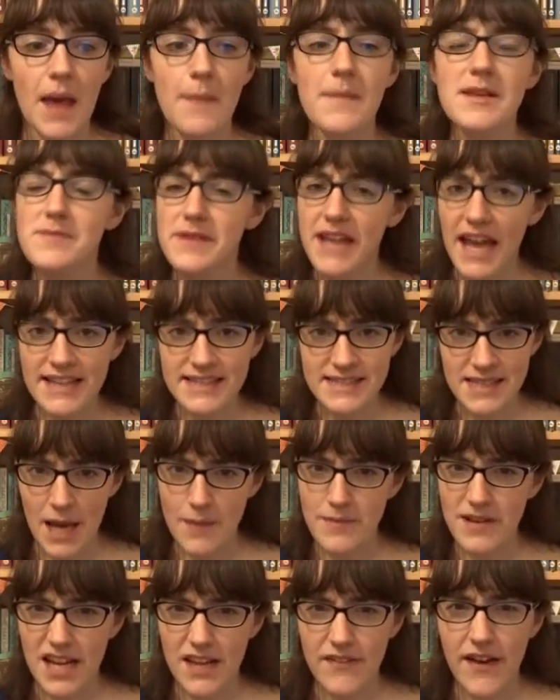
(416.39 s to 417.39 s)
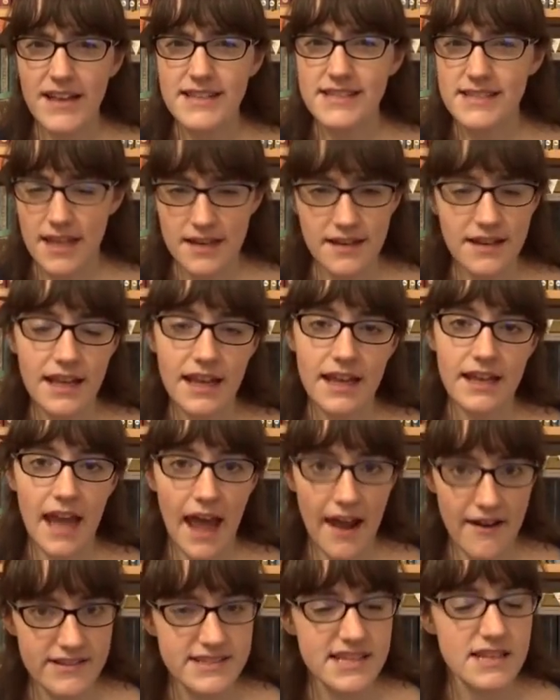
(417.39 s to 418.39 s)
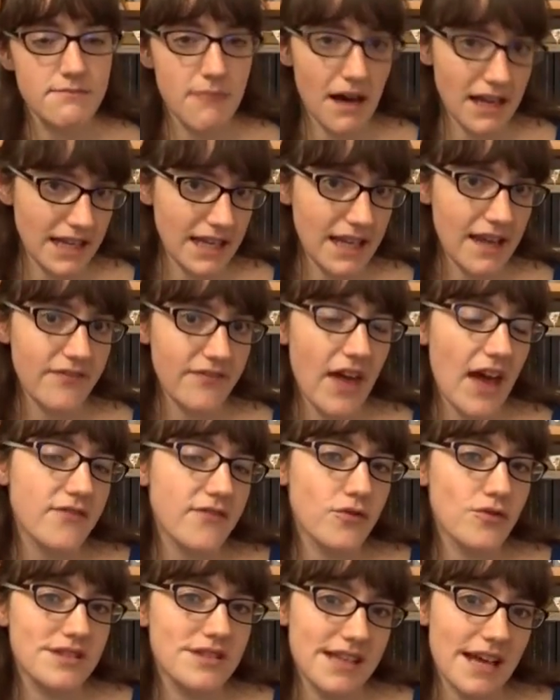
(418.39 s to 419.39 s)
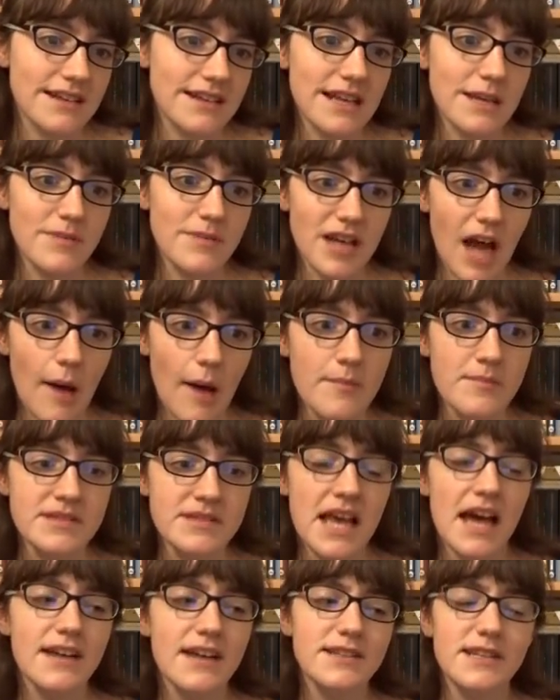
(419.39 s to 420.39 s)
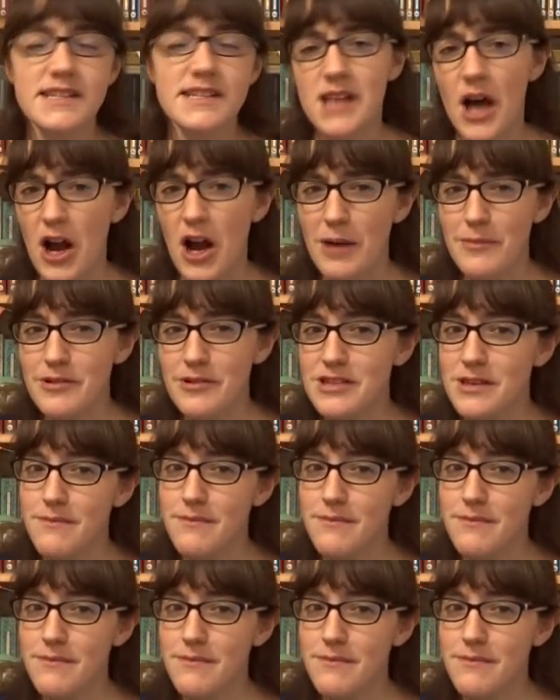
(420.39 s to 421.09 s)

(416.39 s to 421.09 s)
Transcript: And Miss Mackenzie, I believe, has suddenly inherited money and therefore suddenly becomes desirable to